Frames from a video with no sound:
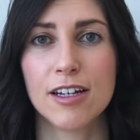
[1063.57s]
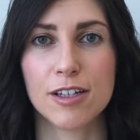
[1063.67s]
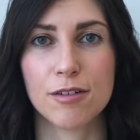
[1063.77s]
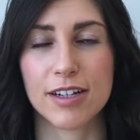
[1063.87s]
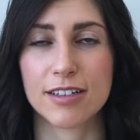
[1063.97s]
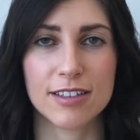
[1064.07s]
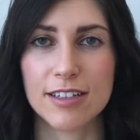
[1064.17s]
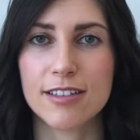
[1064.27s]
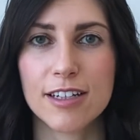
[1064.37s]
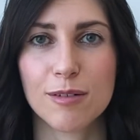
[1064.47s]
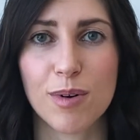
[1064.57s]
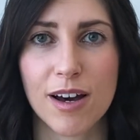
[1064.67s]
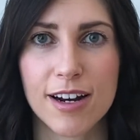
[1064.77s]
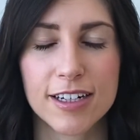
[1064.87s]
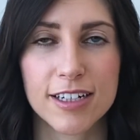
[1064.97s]
your existing
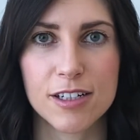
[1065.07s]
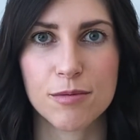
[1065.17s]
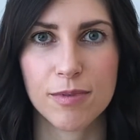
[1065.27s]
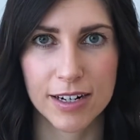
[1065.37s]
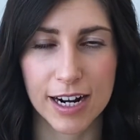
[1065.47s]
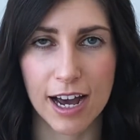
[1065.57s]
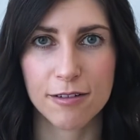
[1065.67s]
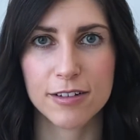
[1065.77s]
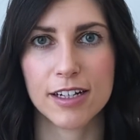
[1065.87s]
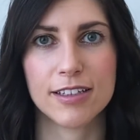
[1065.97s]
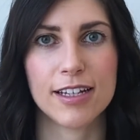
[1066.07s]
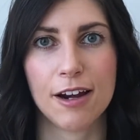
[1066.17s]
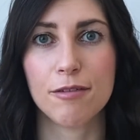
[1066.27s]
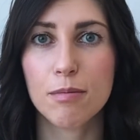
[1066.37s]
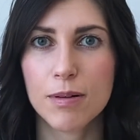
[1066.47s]
product has run out and
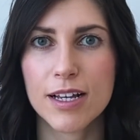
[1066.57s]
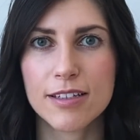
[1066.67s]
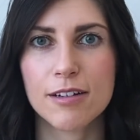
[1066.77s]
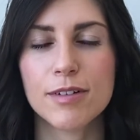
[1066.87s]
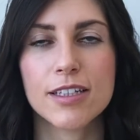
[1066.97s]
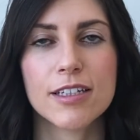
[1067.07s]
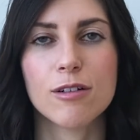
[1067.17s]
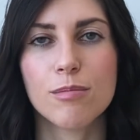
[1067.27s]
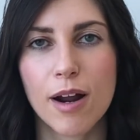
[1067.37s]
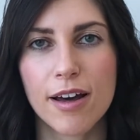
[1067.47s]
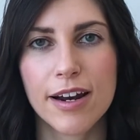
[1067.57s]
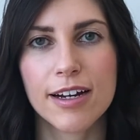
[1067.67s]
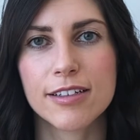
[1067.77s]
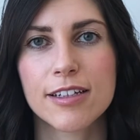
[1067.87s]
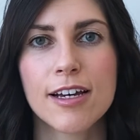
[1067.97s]
then replace it with the new
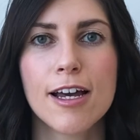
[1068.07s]
product.